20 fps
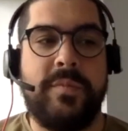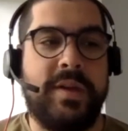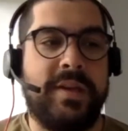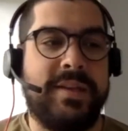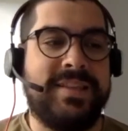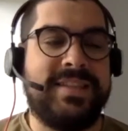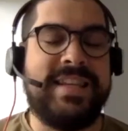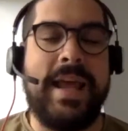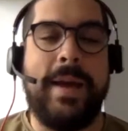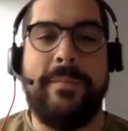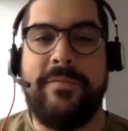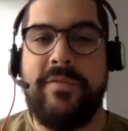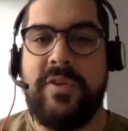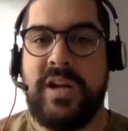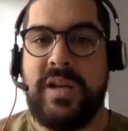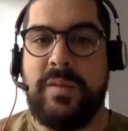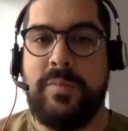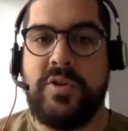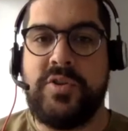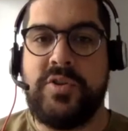step for
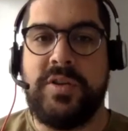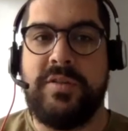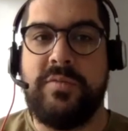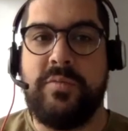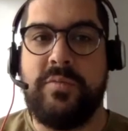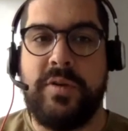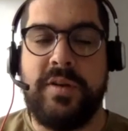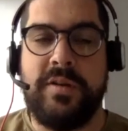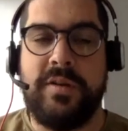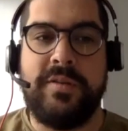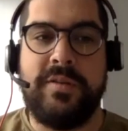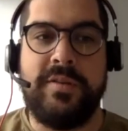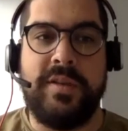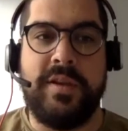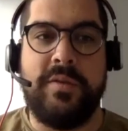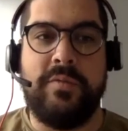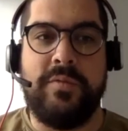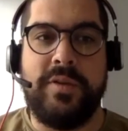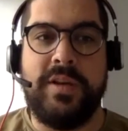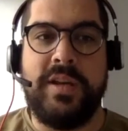any merchant where,
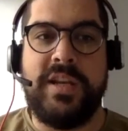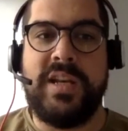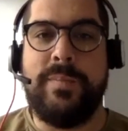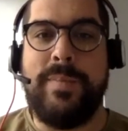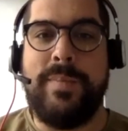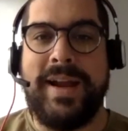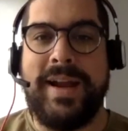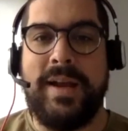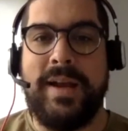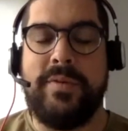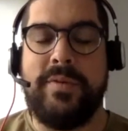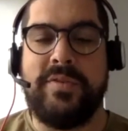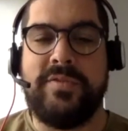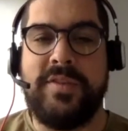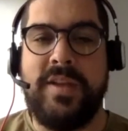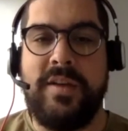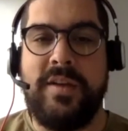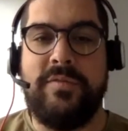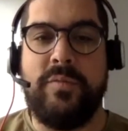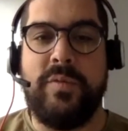you need to back up your
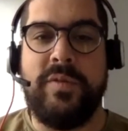stuff.